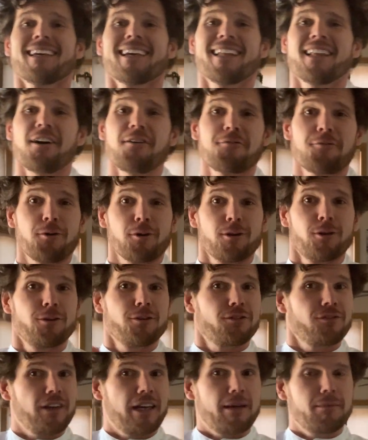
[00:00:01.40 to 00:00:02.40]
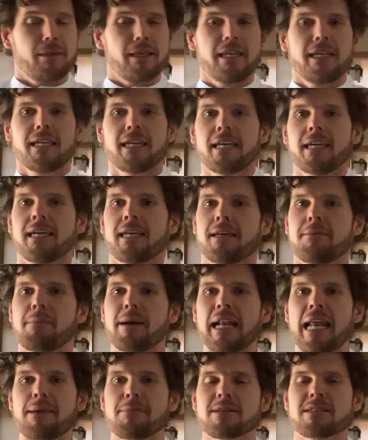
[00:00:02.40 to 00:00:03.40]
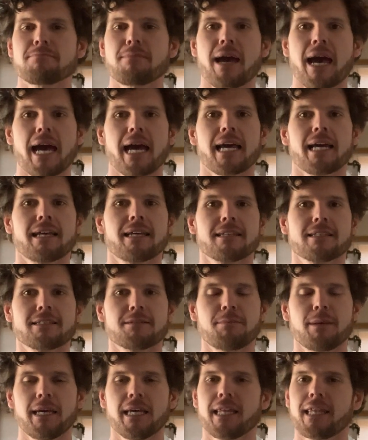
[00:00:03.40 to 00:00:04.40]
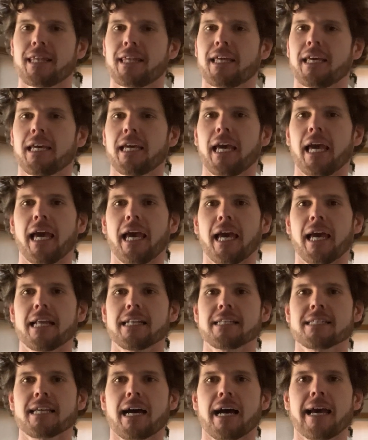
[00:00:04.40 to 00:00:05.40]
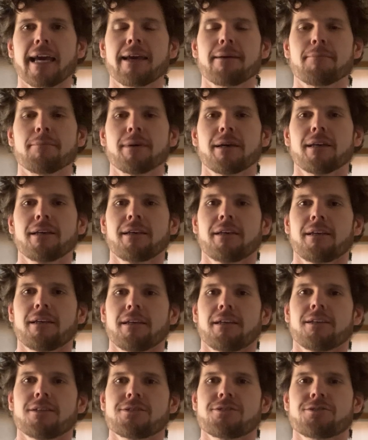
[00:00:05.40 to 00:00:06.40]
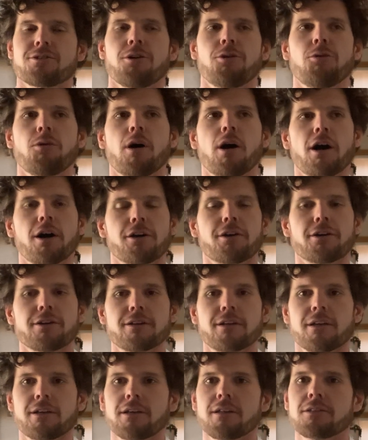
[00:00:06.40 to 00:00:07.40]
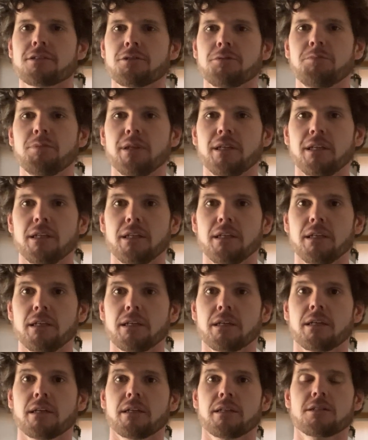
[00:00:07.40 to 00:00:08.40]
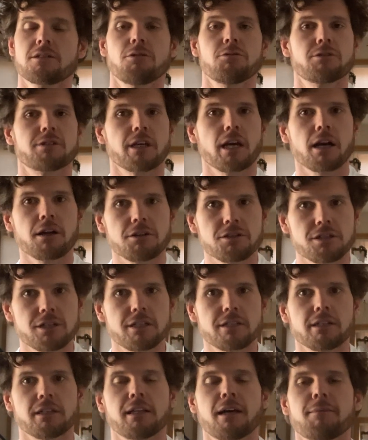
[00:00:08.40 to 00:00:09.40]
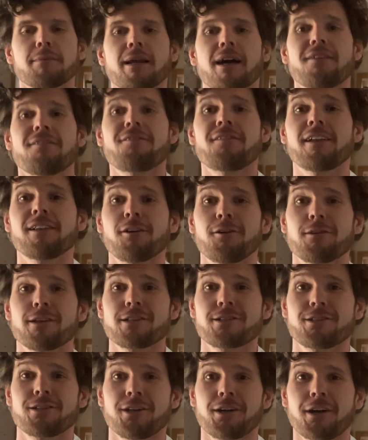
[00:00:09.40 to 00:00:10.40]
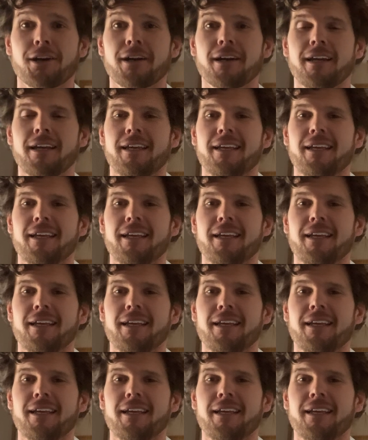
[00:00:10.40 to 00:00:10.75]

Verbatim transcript: Hello, Fort Lewis family. My name is Matt Smith, and I am so honored to be Sociology's Alumni Fellow this year